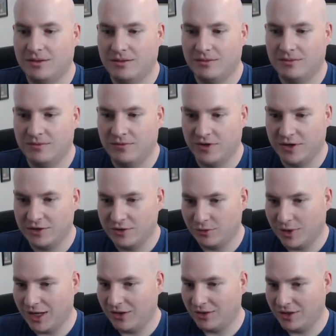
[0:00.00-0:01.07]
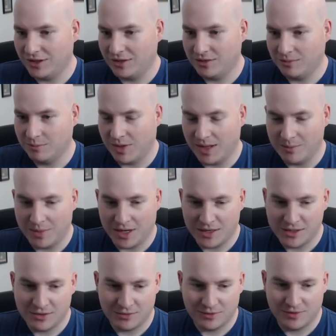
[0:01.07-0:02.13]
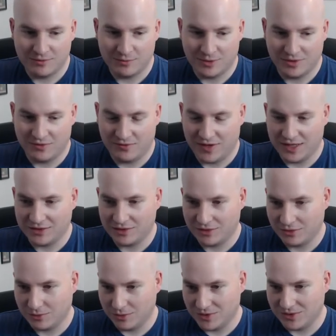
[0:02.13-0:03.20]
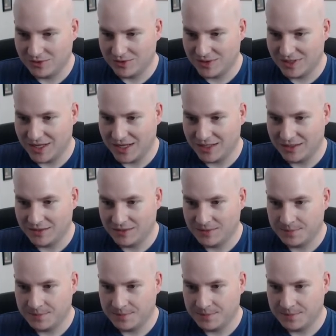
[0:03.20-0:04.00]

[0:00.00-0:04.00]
very directly by Maho with the fact that Kurisu's dead.